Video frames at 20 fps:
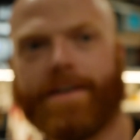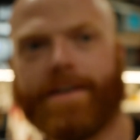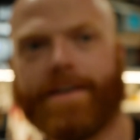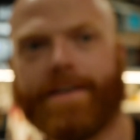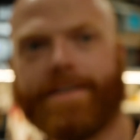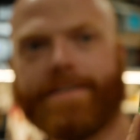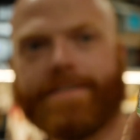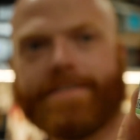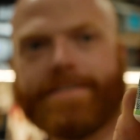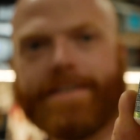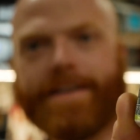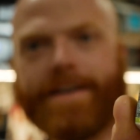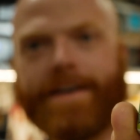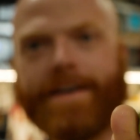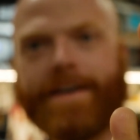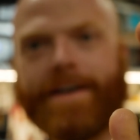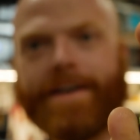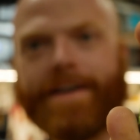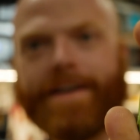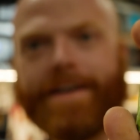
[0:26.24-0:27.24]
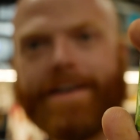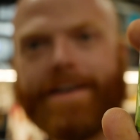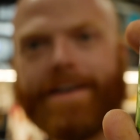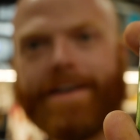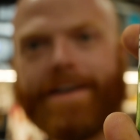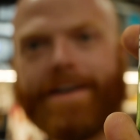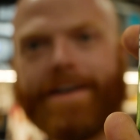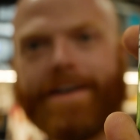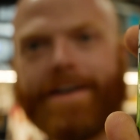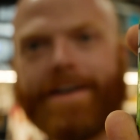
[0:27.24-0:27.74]
There's a
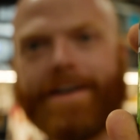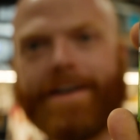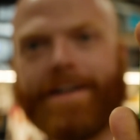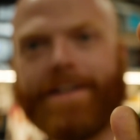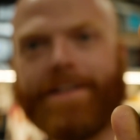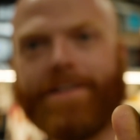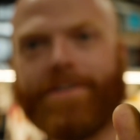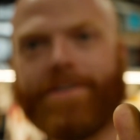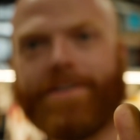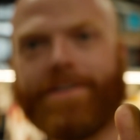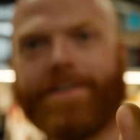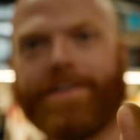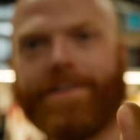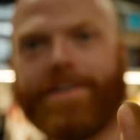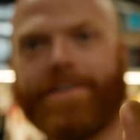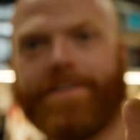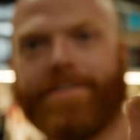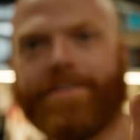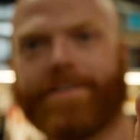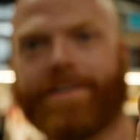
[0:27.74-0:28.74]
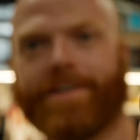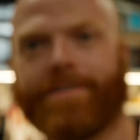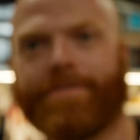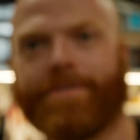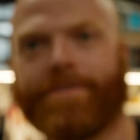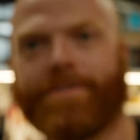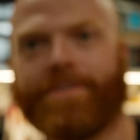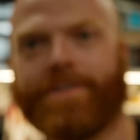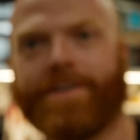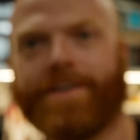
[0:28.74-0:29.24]
lot going
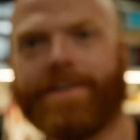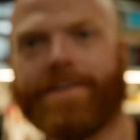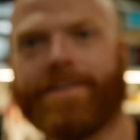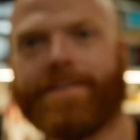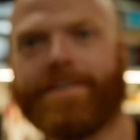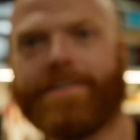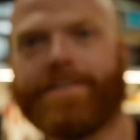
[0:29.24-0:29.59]
on there.